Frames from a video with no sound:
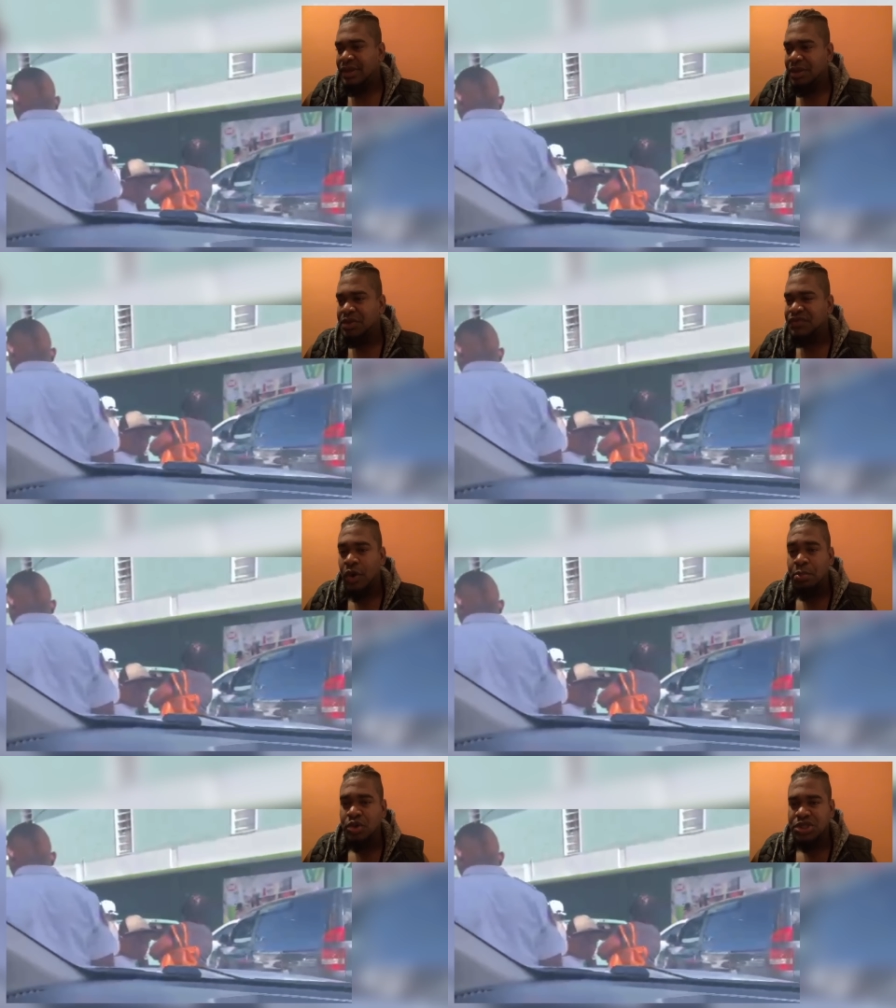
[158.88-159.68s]
It was
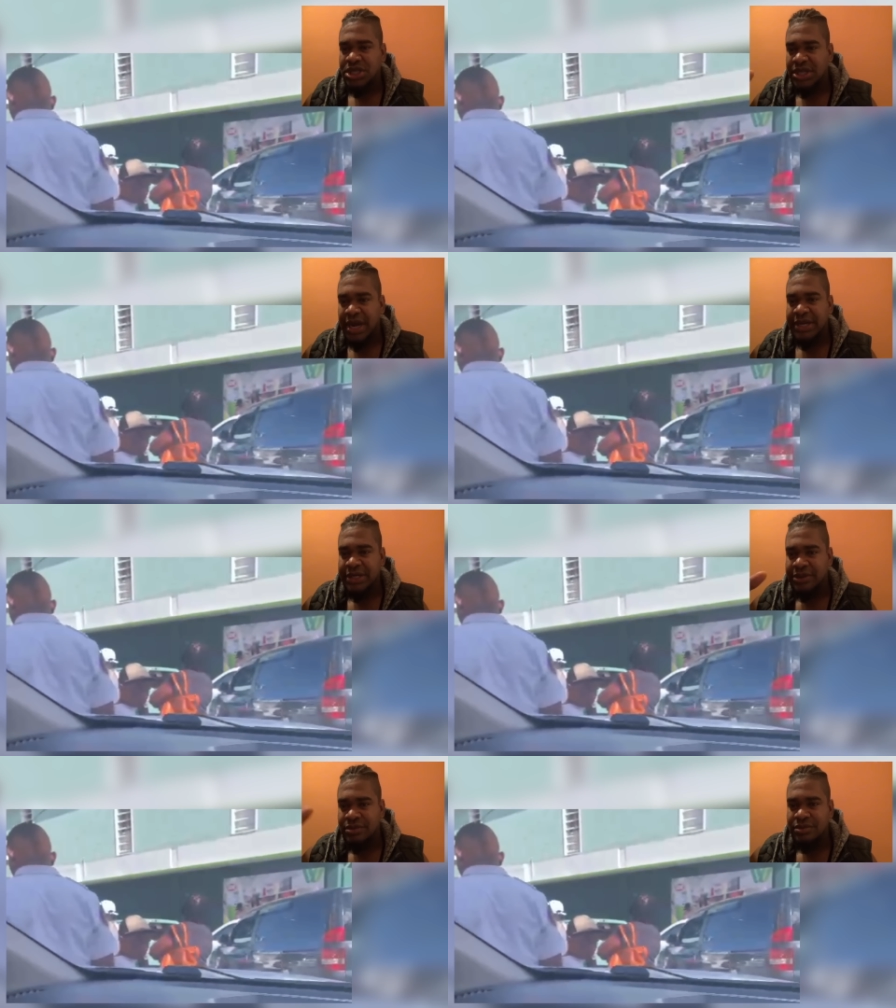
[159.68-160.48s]
for a project that I
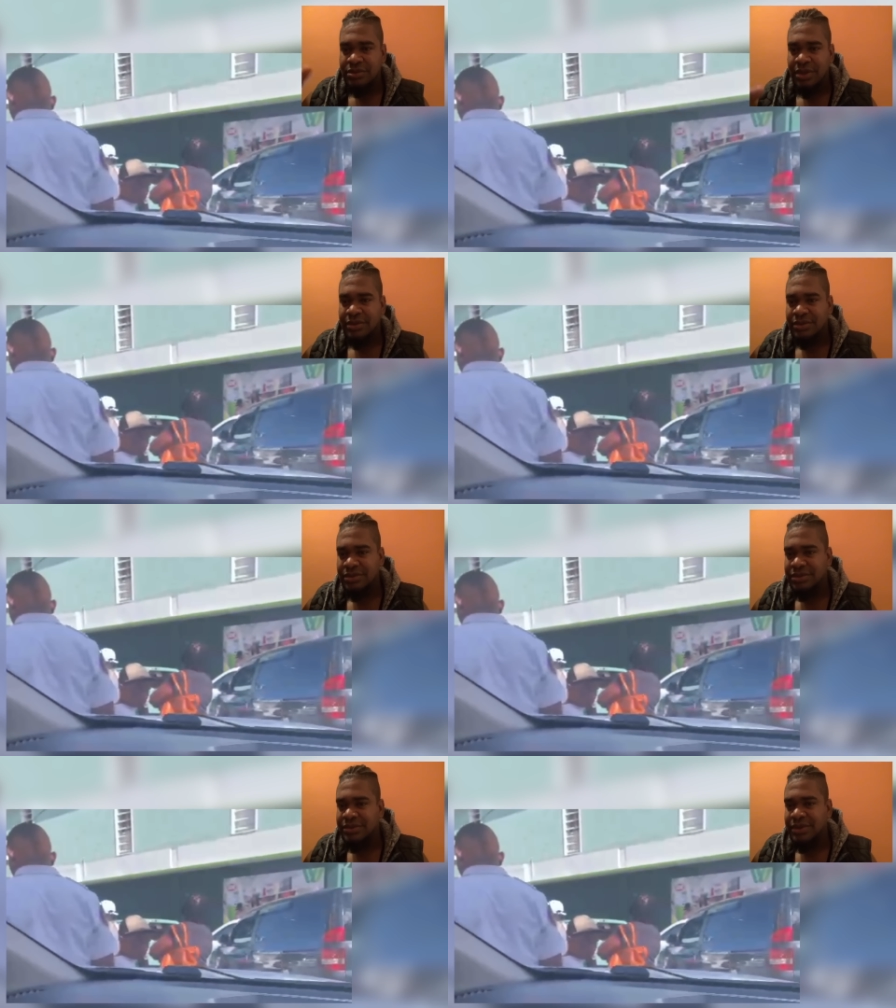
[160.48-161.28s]
did,
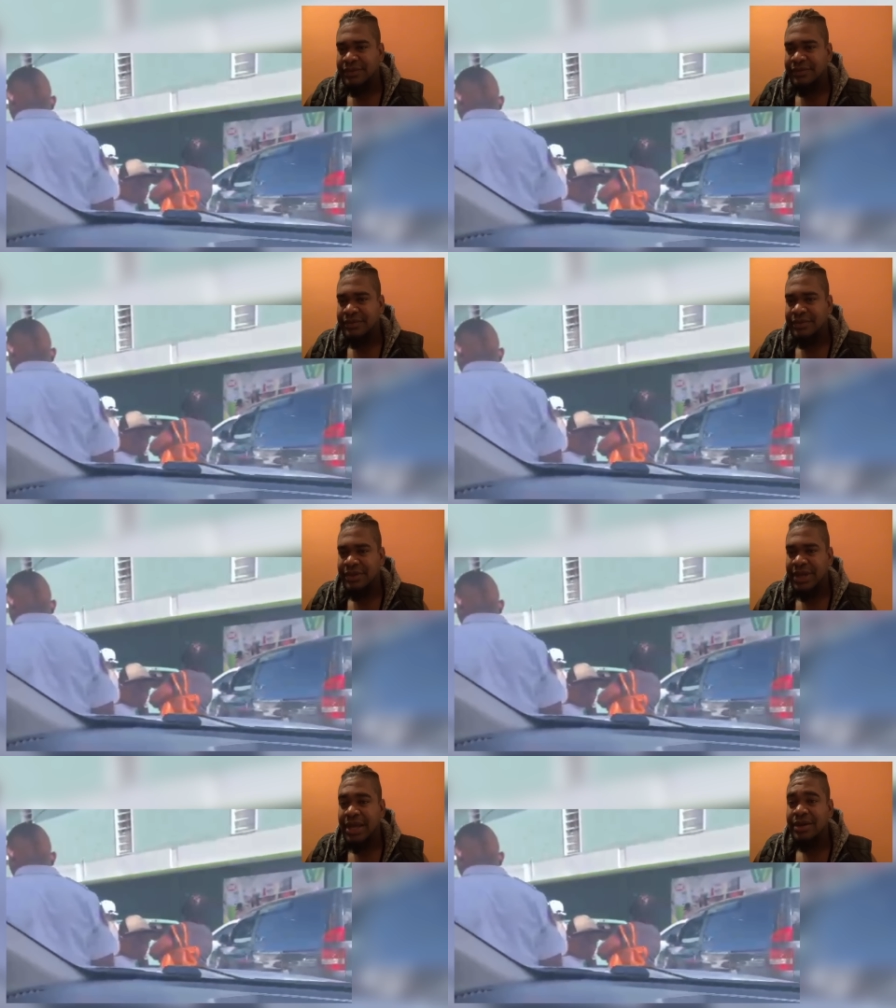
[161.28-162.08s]

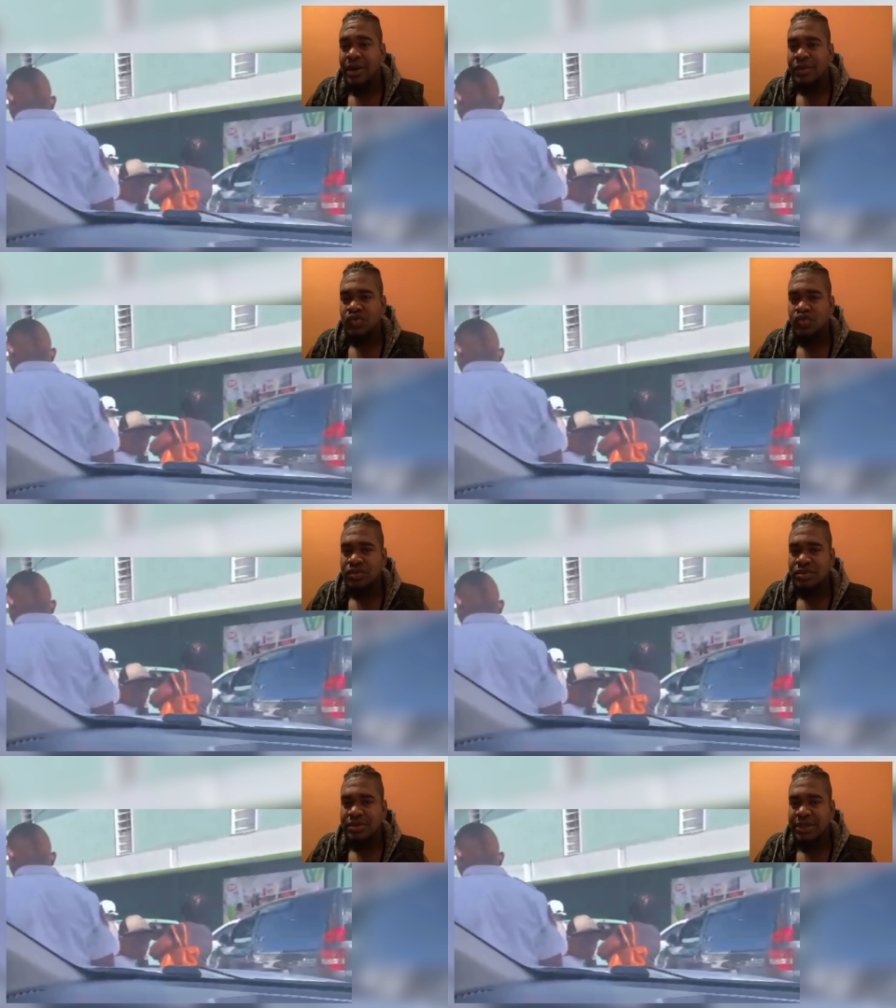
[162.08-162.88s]
not handouts.